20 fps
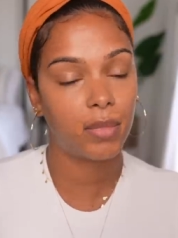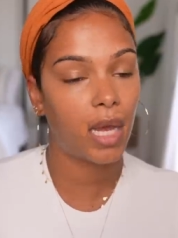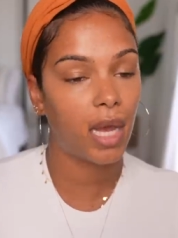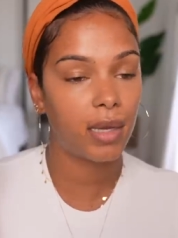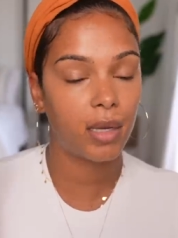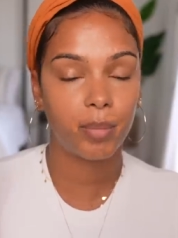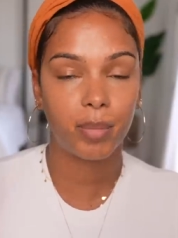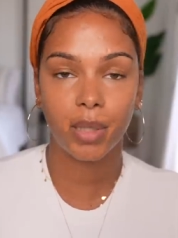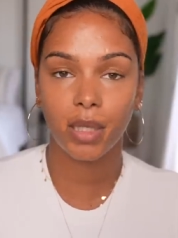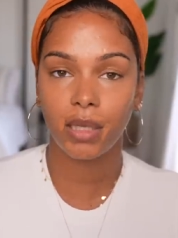I
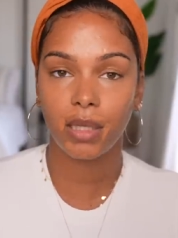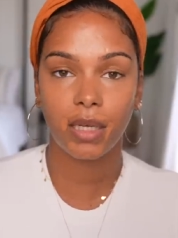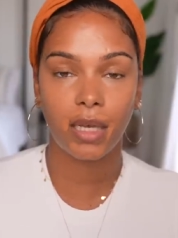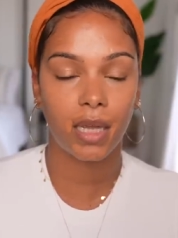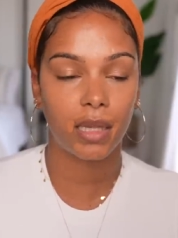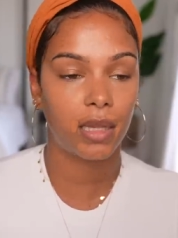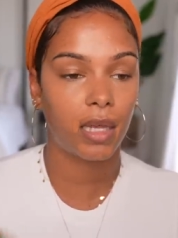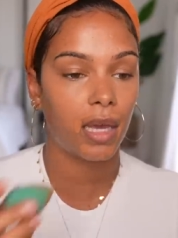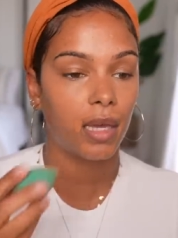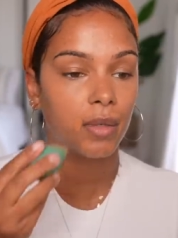completely
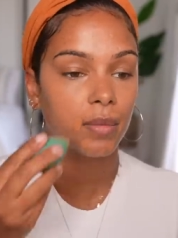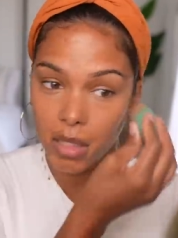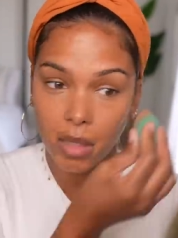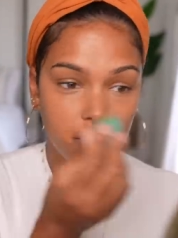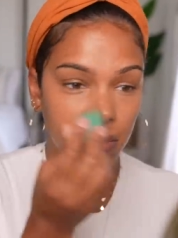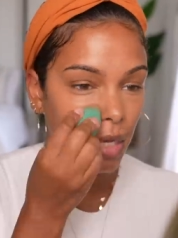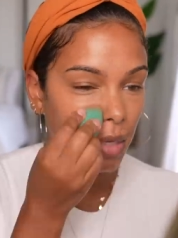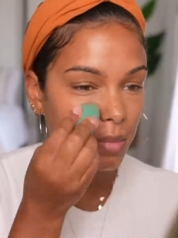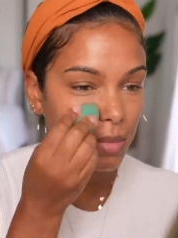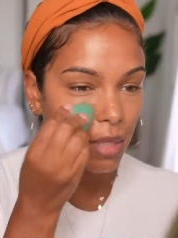get that.
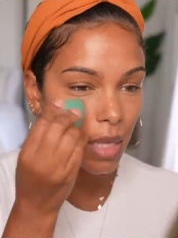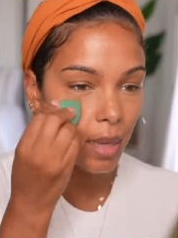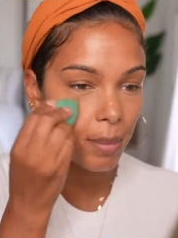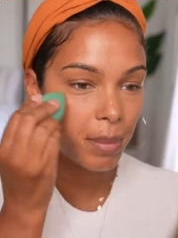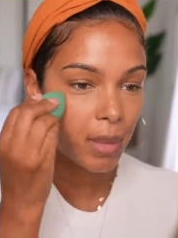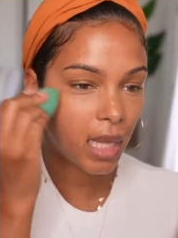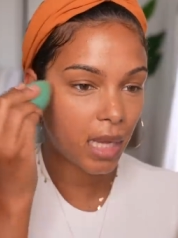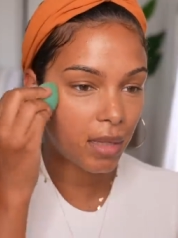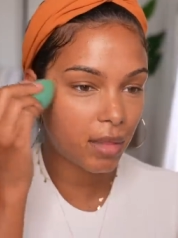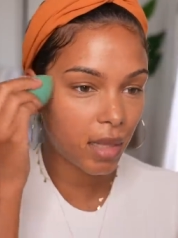Sometimes I'm
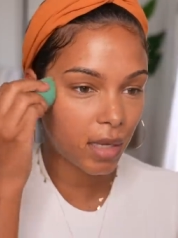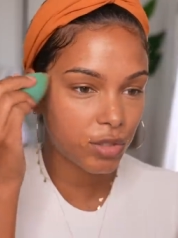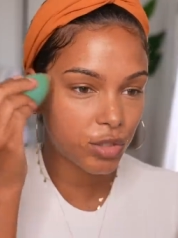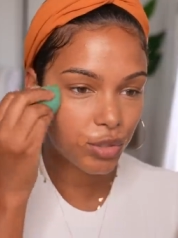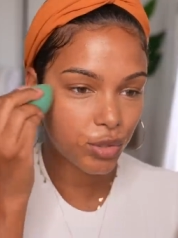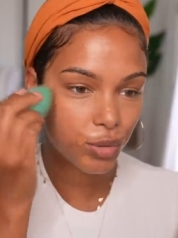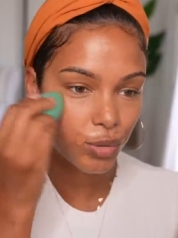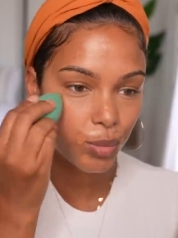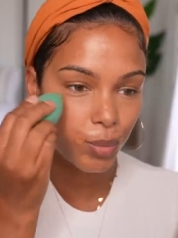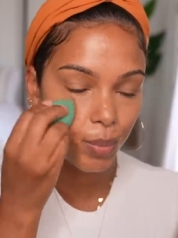like that
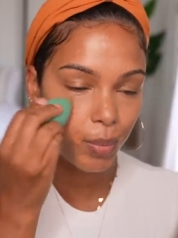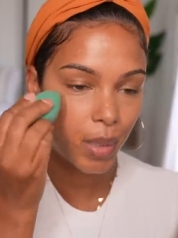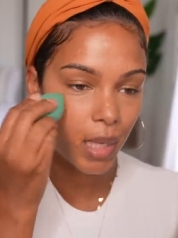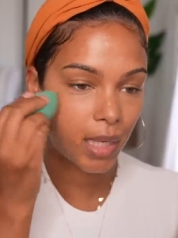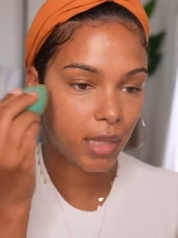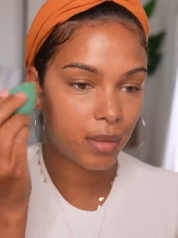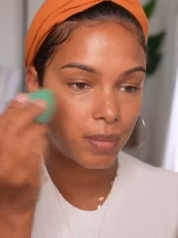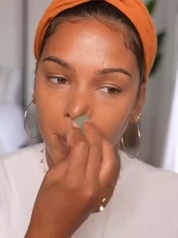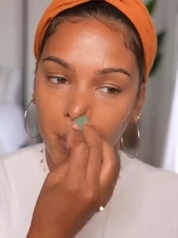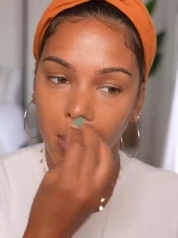too,
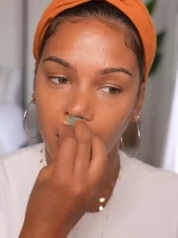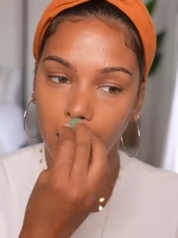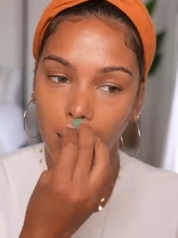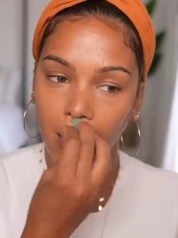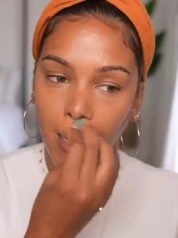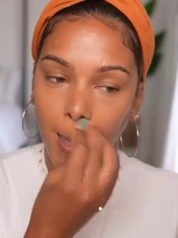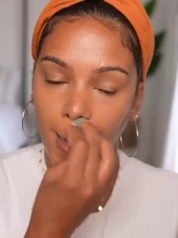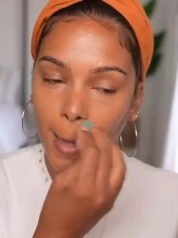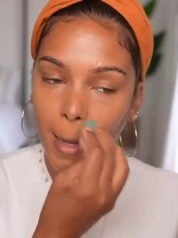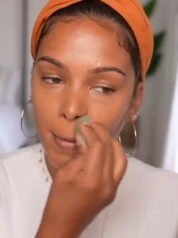but
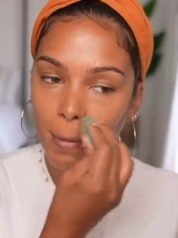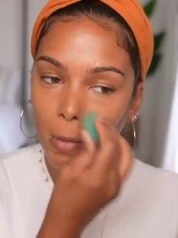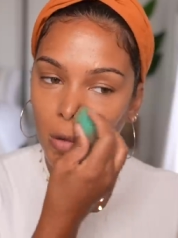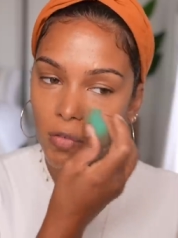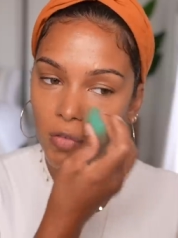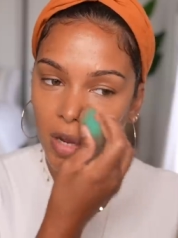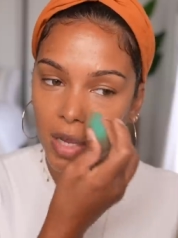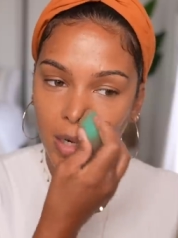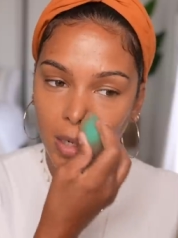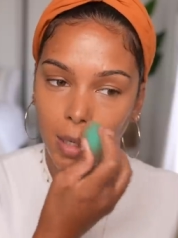me, I'm
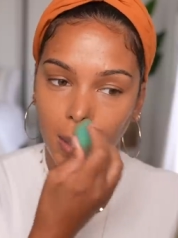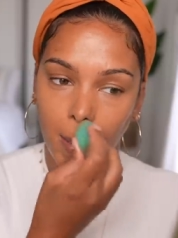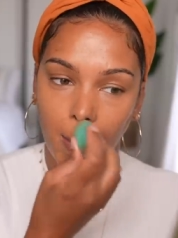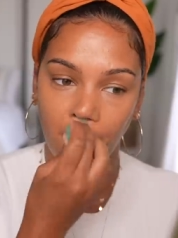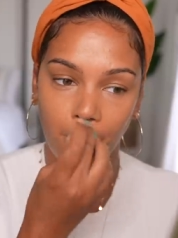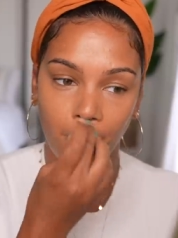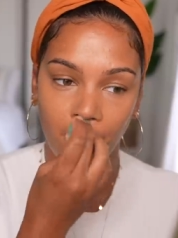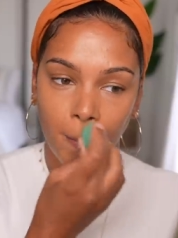already